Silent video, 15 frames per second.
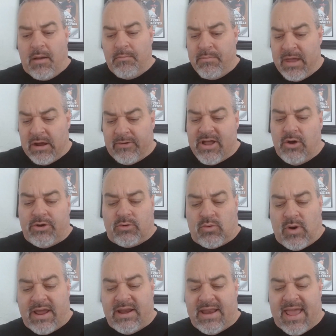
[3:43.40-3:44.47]
Mariota
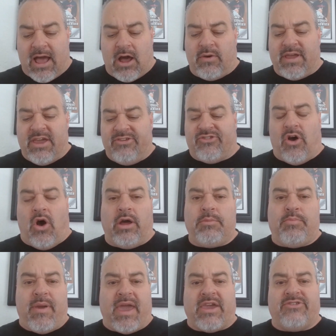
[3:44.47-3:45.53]
right now is
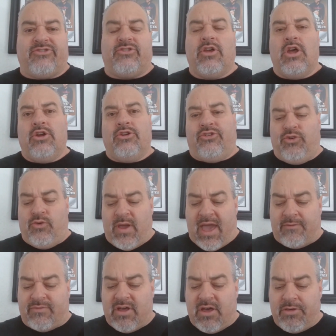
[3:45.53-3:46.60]
on pace to
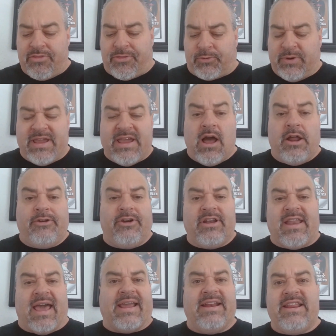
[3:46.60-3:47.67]
have
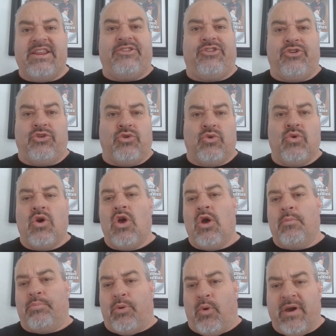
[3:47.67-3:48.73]

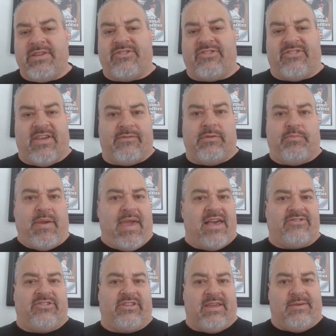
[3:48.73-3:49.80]
392.7
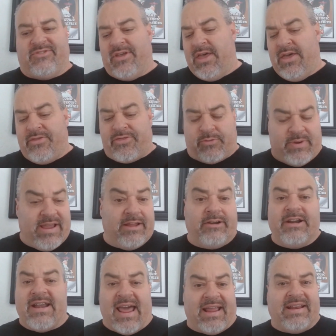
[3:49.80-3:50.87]
pass attempts,
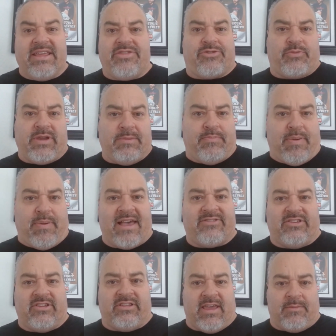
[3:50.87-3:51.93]
393
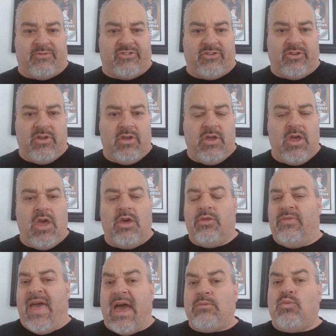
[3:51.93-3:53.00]
pass attempts.
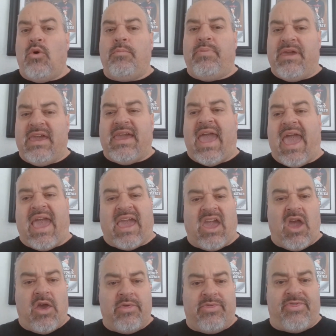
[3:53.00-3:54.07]
That will be
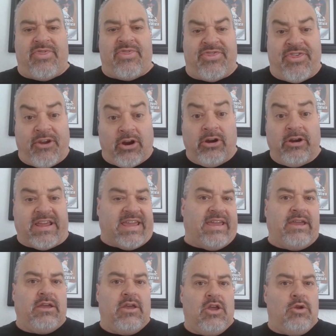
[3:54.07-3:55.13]
a
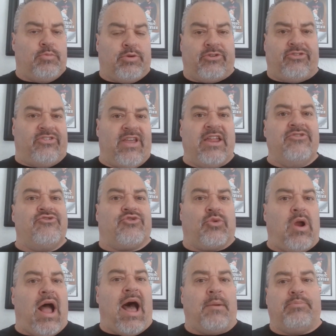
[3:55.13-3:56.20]
30%
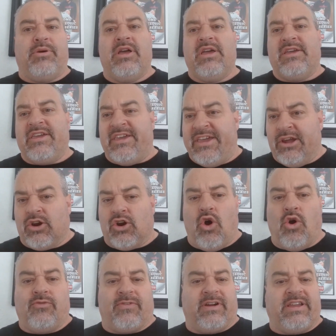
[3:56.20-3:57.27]
drop year
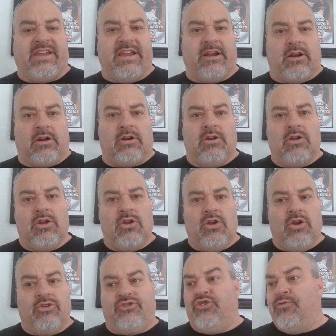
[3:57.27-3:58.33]
over year
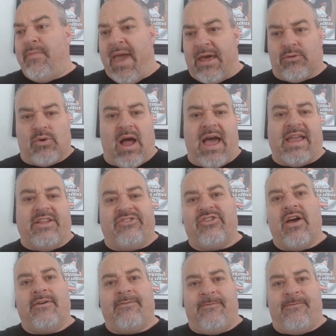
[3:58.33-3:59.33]
to Matt Ryan's